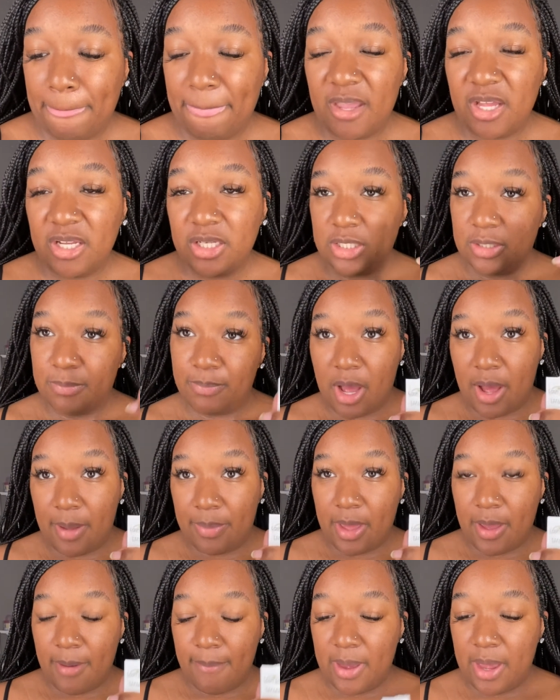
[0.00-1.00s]
Just pop
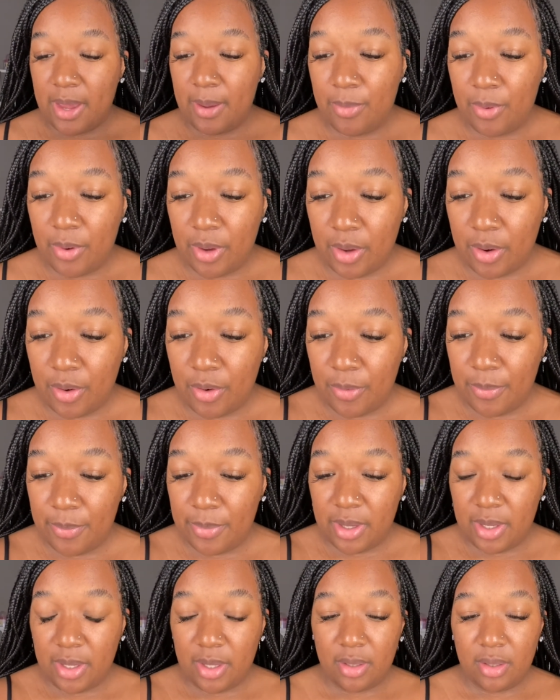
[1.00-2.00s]
that bad boy
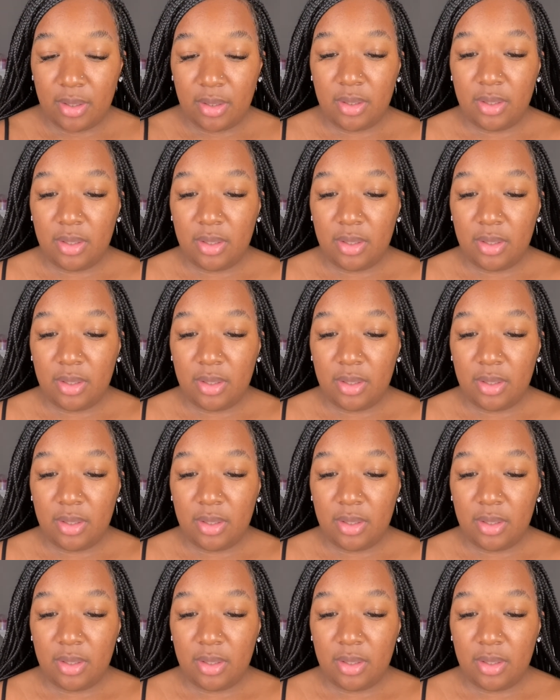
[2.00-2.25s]
open.